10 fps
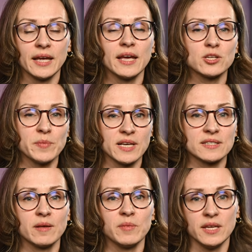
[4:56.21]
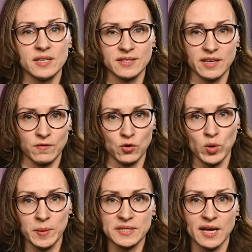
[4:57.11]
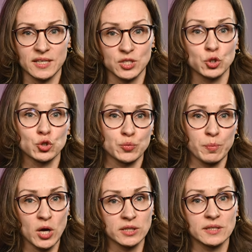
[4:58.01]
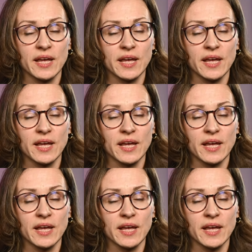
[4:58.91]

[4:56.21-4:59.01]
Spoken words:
It makes them easier for websites to spot